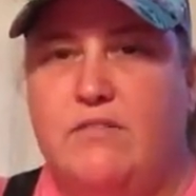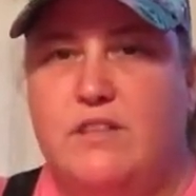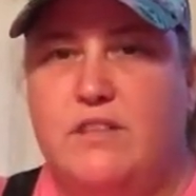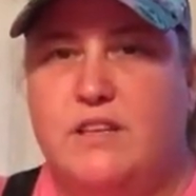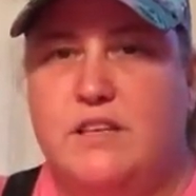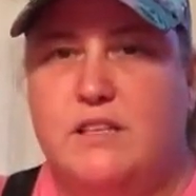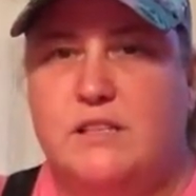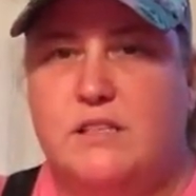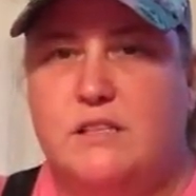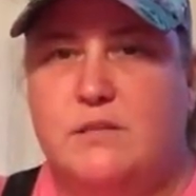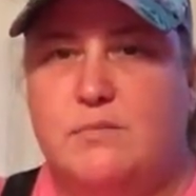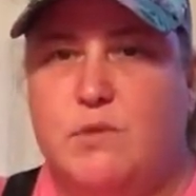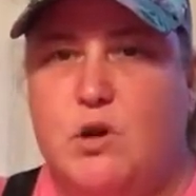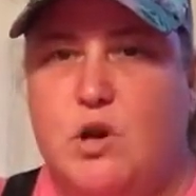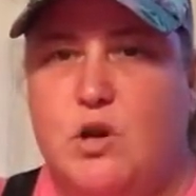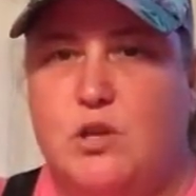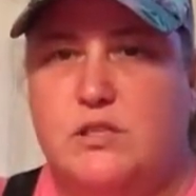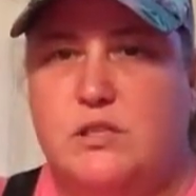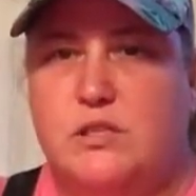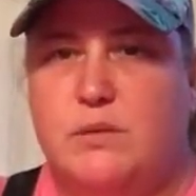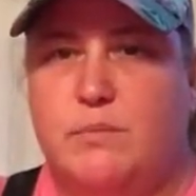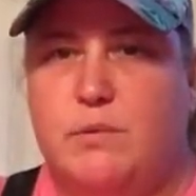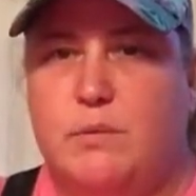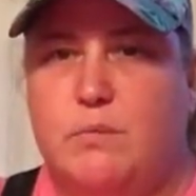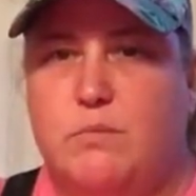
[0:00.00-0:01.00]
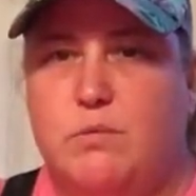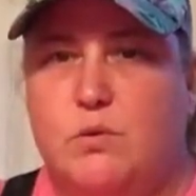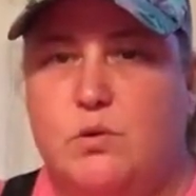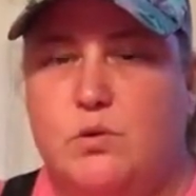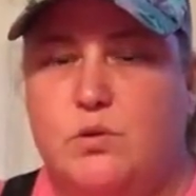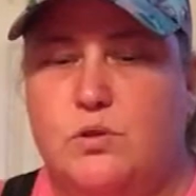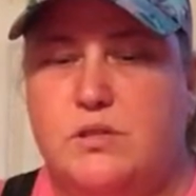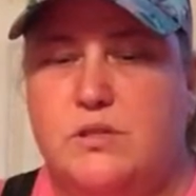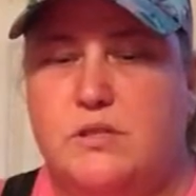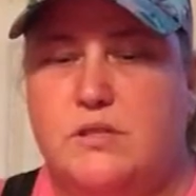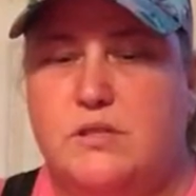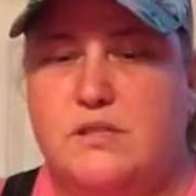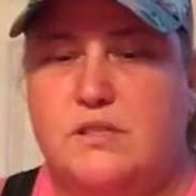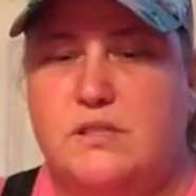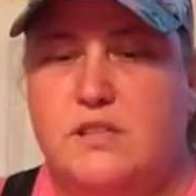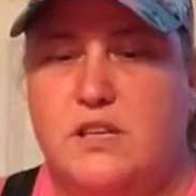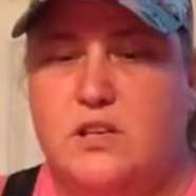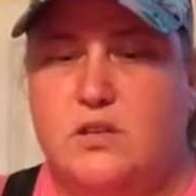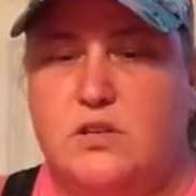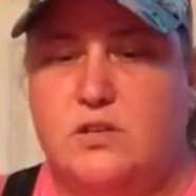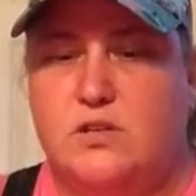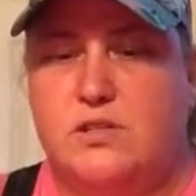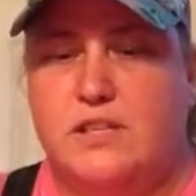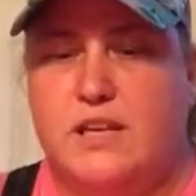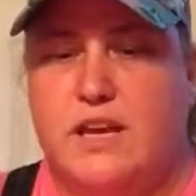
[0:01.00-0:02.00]
these small zipper pulls,
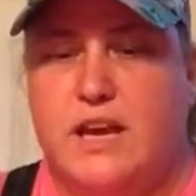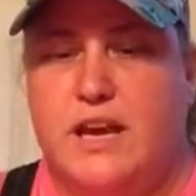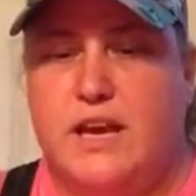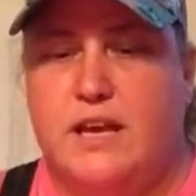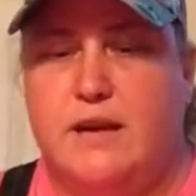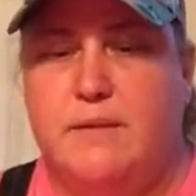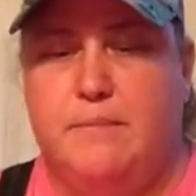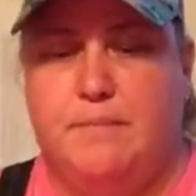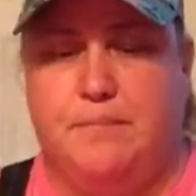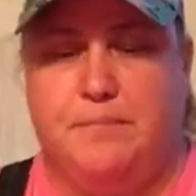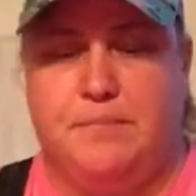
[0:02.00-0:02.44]
single side.